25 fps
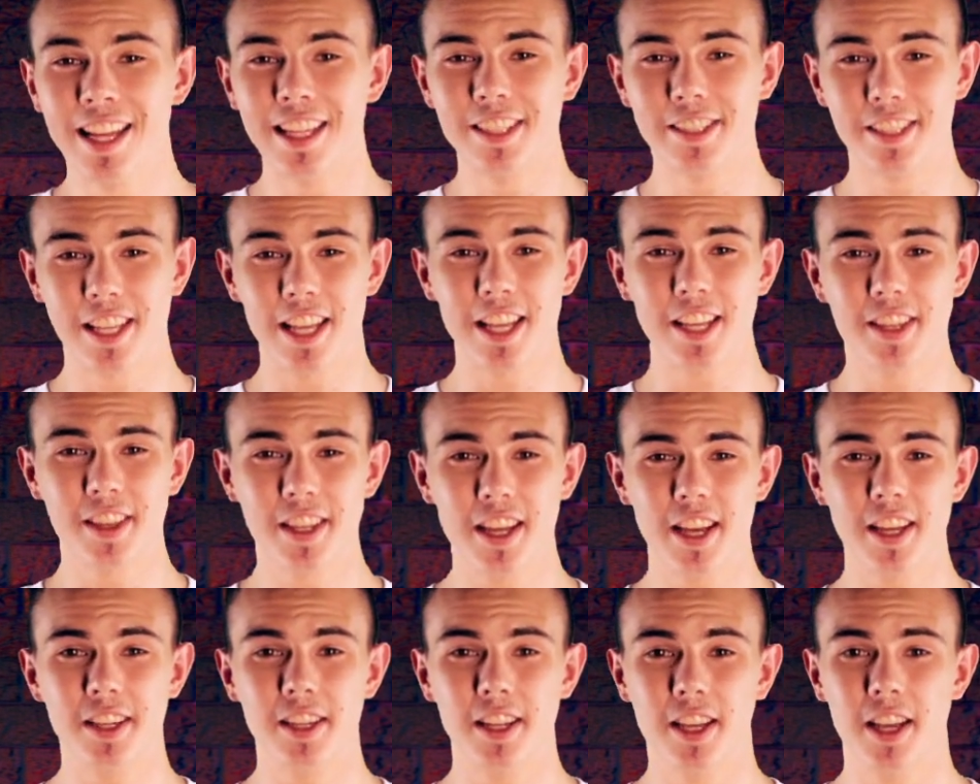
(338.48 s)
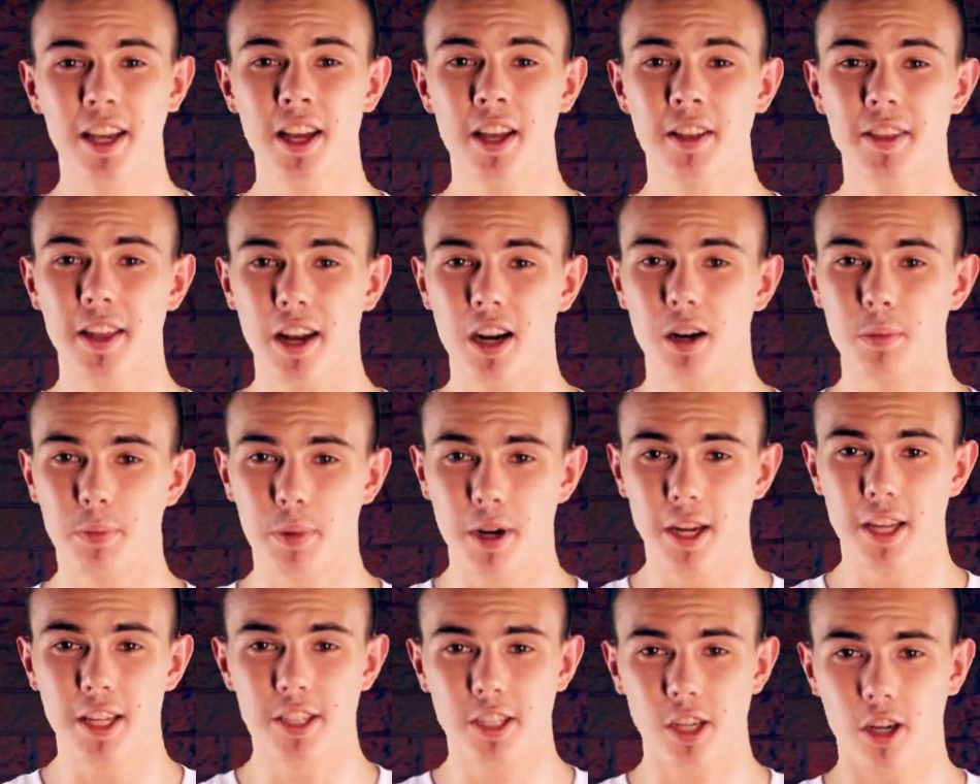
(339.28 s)
Take the idea that our
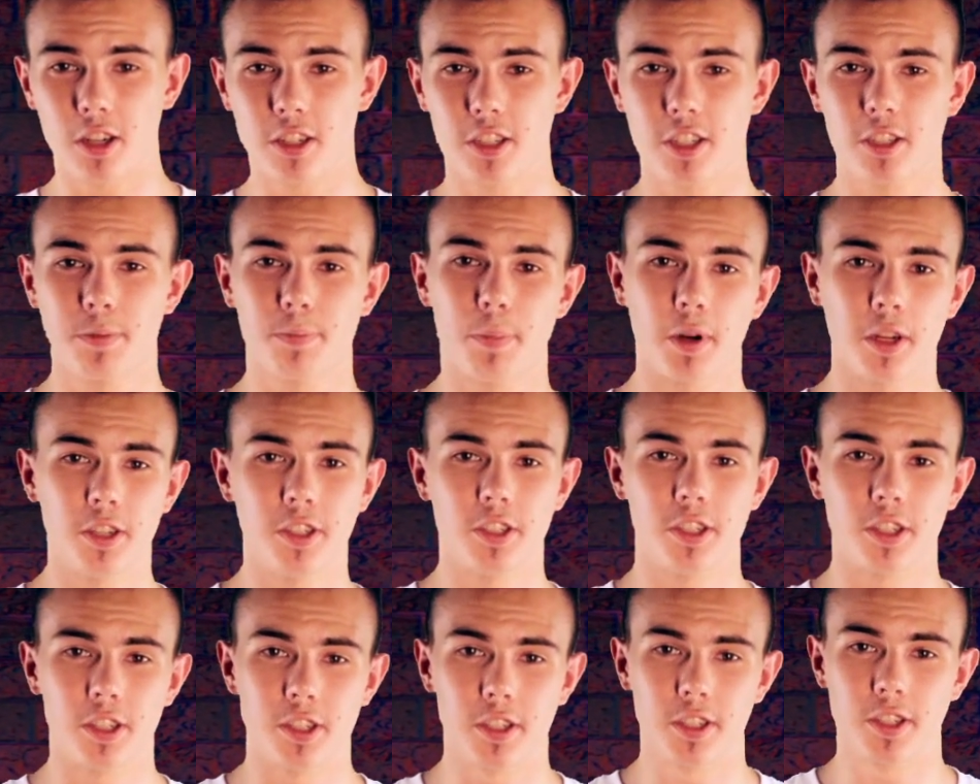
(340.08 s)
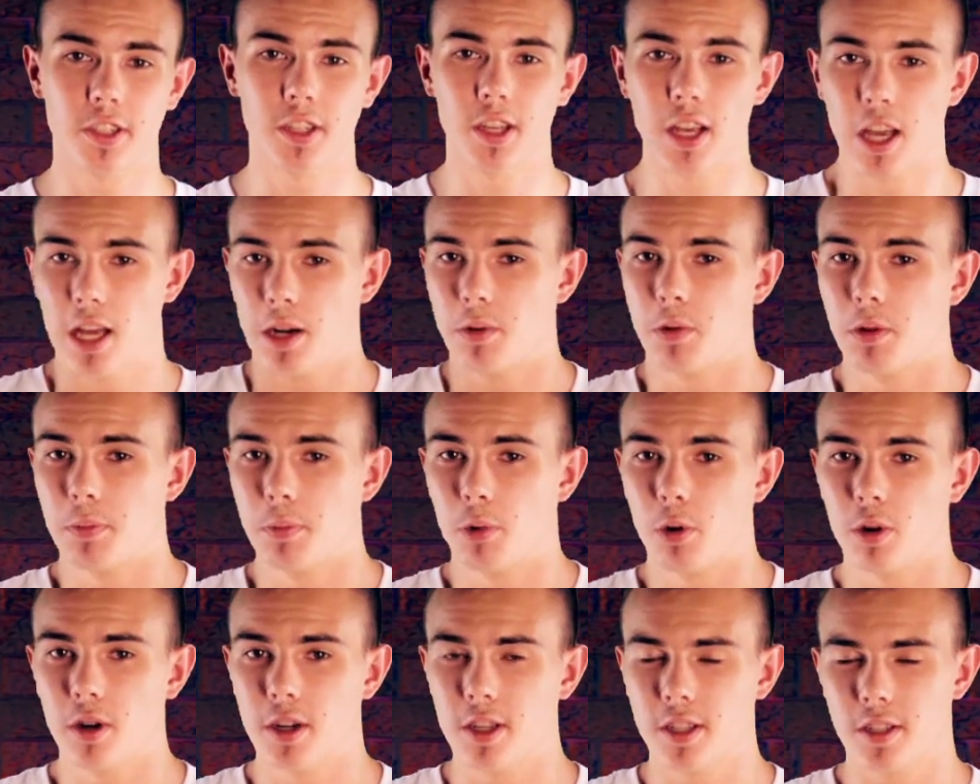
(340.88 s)
brains are sponges and we're
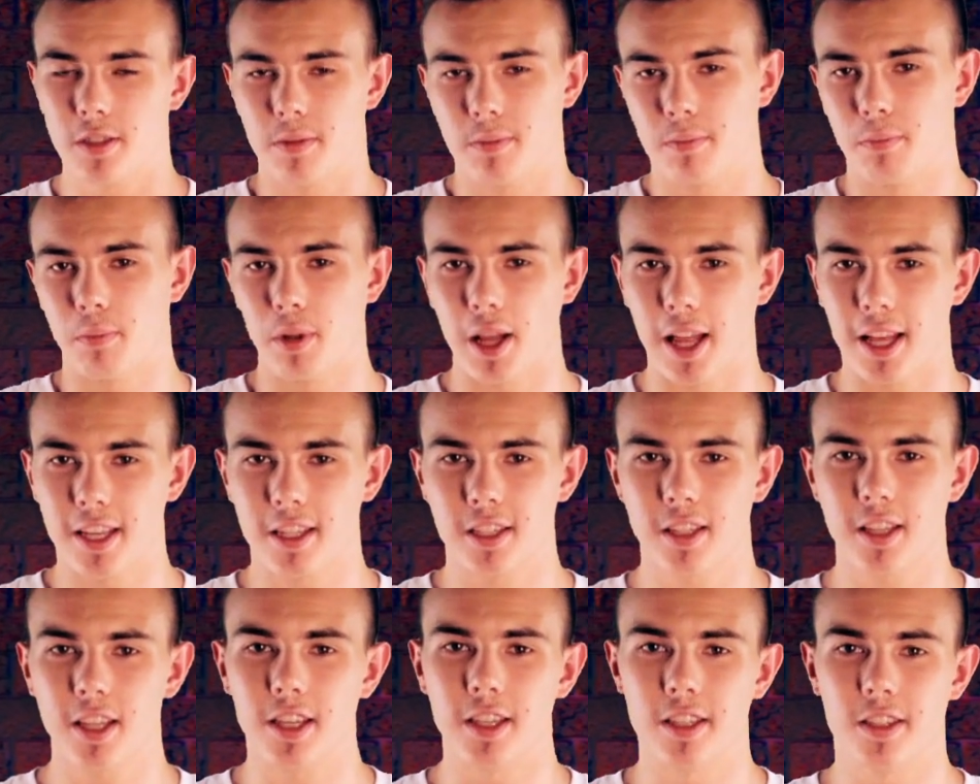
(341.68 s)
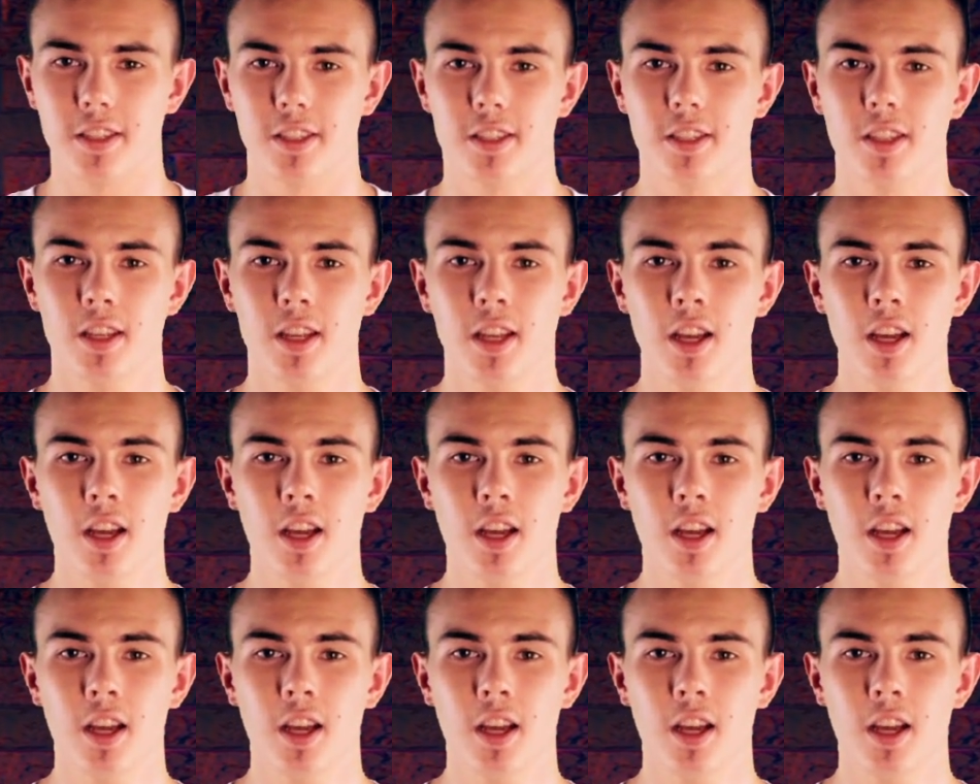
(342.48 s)
born as blank slates.